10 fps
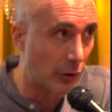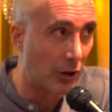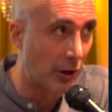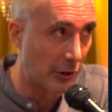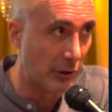or
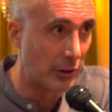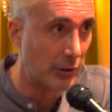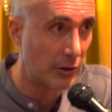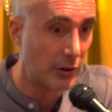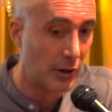longer.
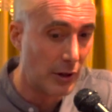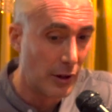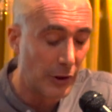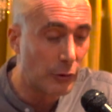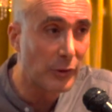
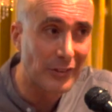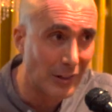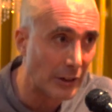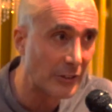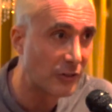These were
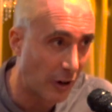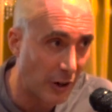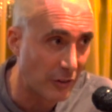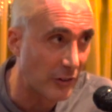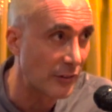serious
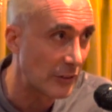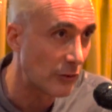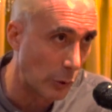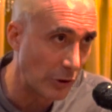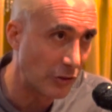charges of
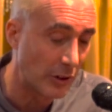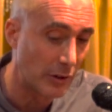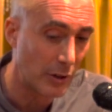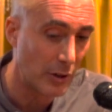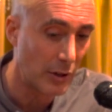extortion.
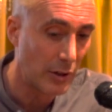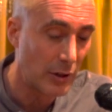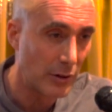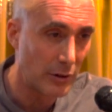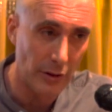
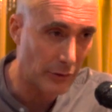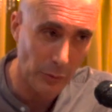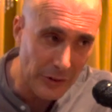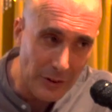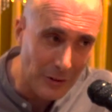This
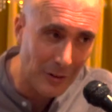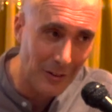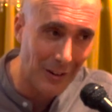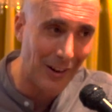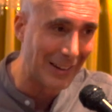wasn't
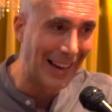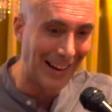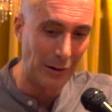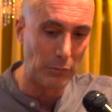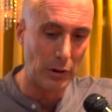a
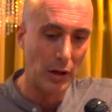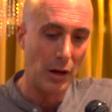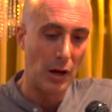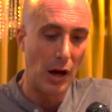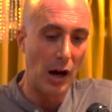game.
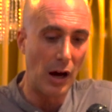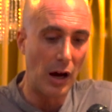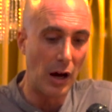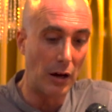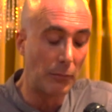
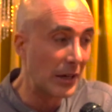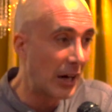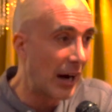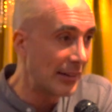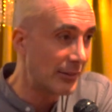
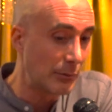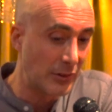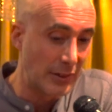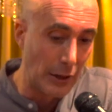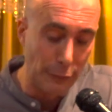Machias
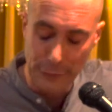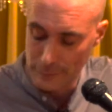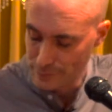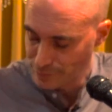himself,